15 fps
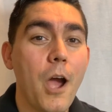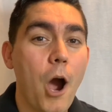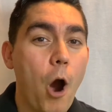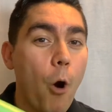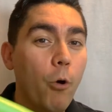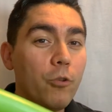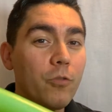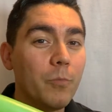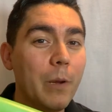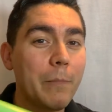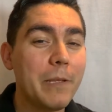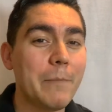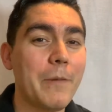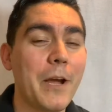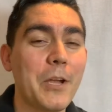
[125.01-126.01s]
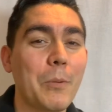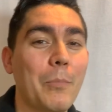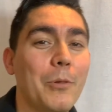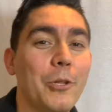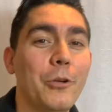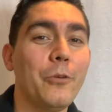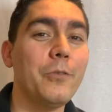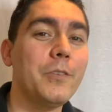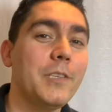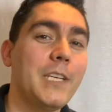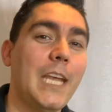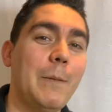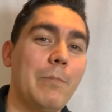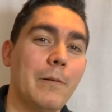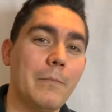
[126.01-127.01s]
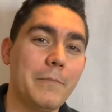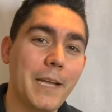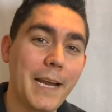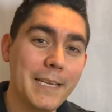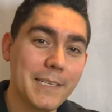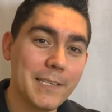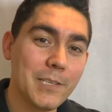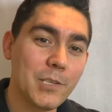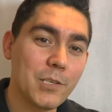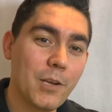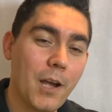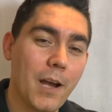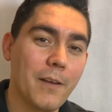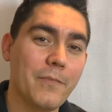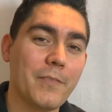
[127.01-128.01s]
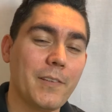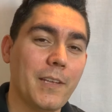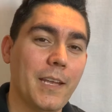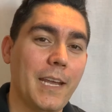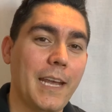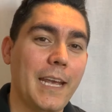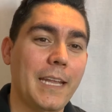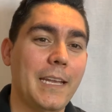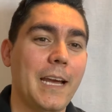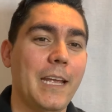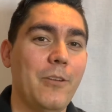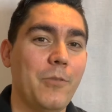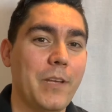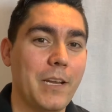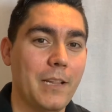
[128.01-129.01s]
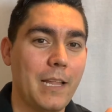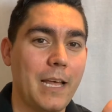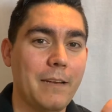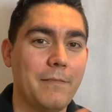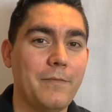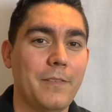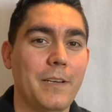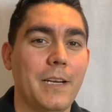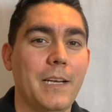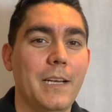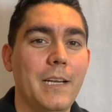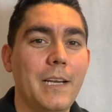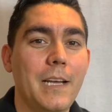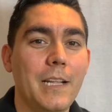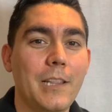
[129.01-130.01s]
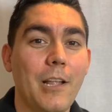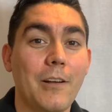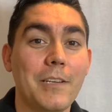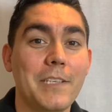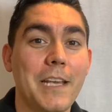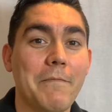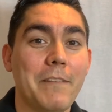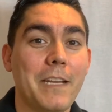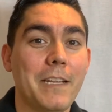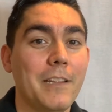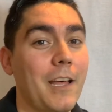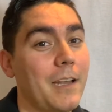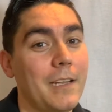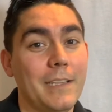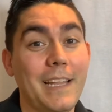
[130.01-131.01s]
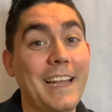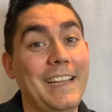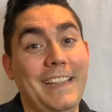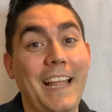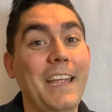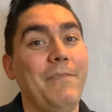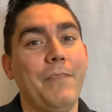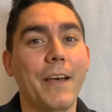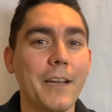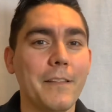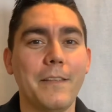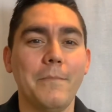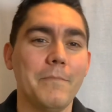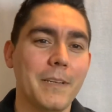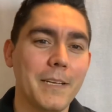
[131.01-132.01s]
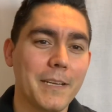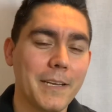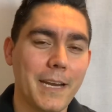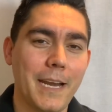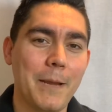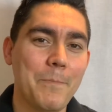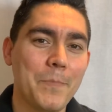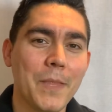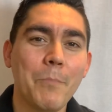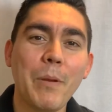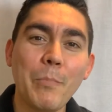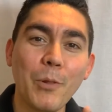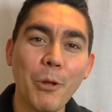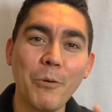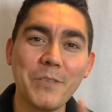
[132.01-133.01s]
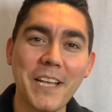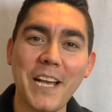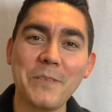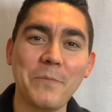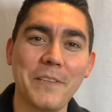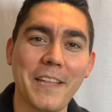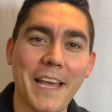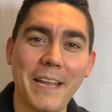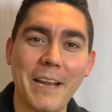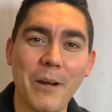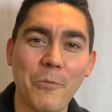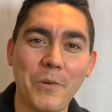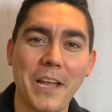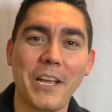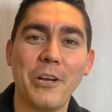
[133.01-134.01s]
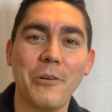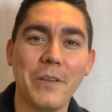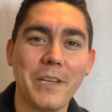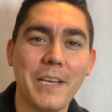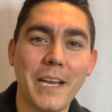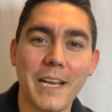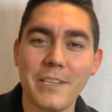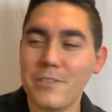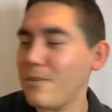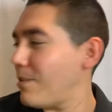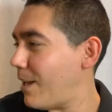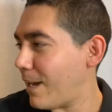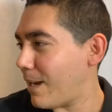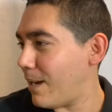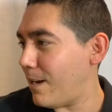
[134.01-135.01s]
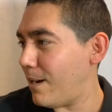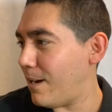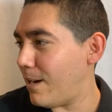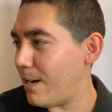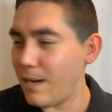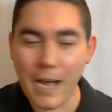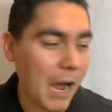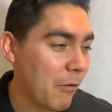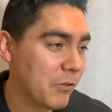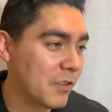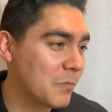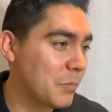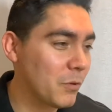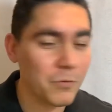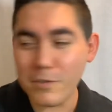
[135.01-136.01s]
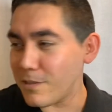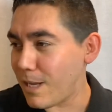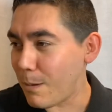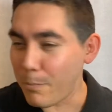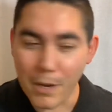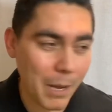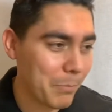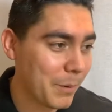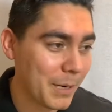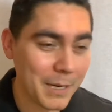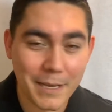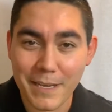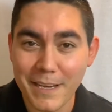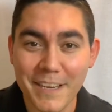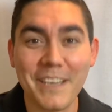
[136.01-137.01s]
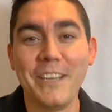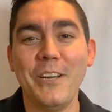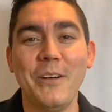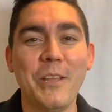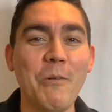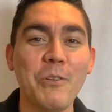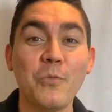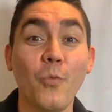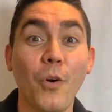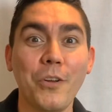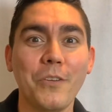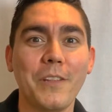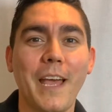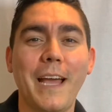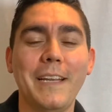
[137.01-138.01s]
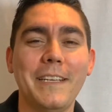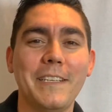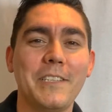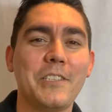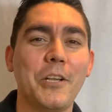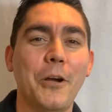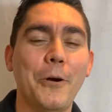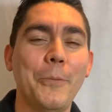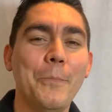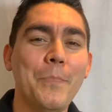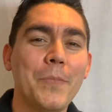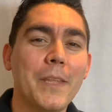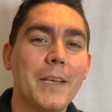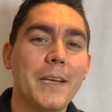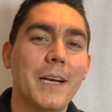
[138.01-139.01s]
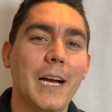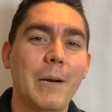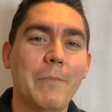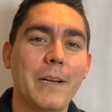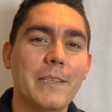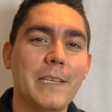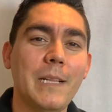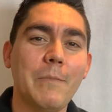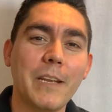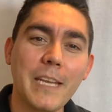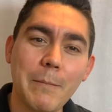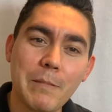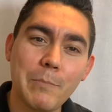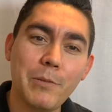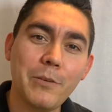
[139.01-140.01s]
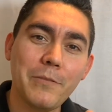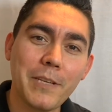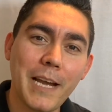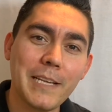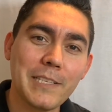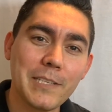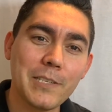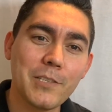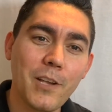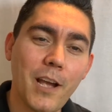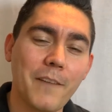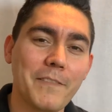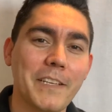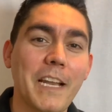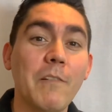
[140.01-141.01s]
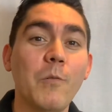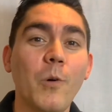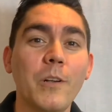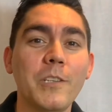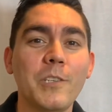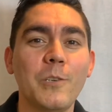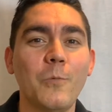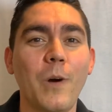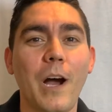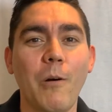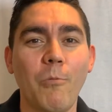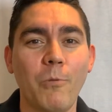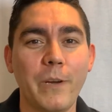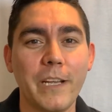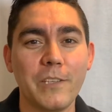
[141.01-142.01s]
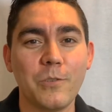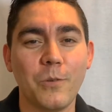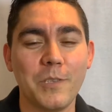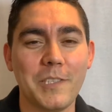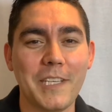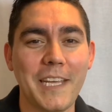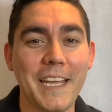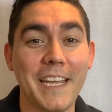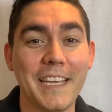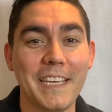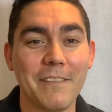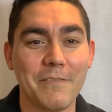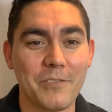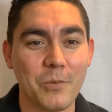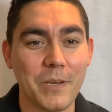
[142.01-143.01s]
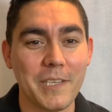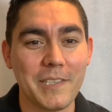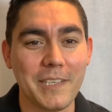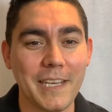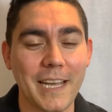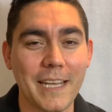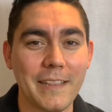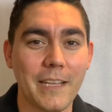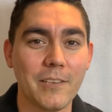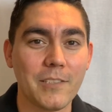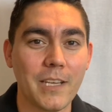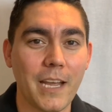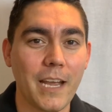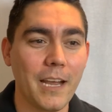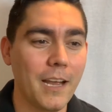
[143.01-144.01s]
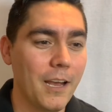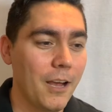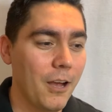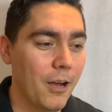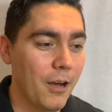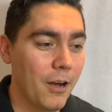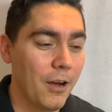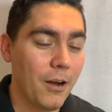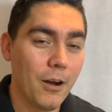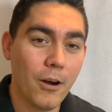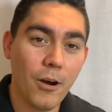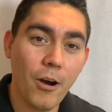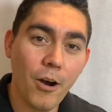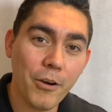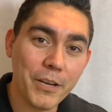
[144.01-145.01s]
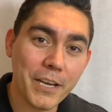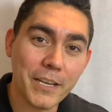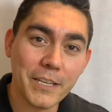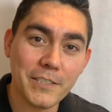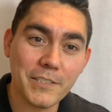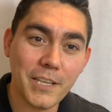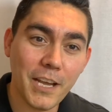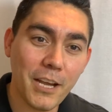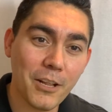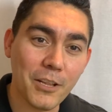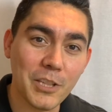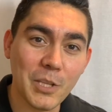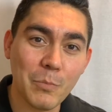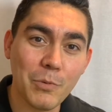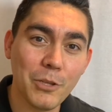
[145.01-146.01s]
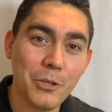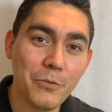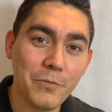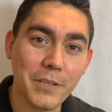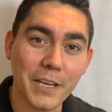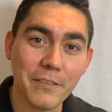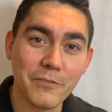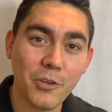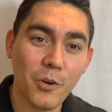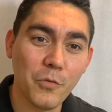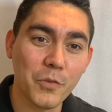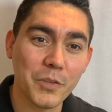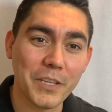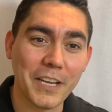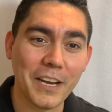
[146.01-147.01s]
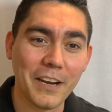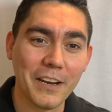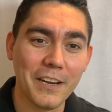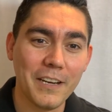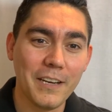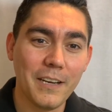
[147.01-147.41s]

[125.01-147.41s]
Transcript: Always remember that about your balloons. Keep them nice and soft, and you get a lot of longevity, a lot of life out of them. Okay. People always ask me that when I go to gigs. They're like, "How are those balloons not popping?" You know, they always wonder that, and so I tell them I keep the balloon nice and soft. And every once in a while, when we get towards the end of twisting it, they'll say, "Oh, you got a tail and the balloon left over there.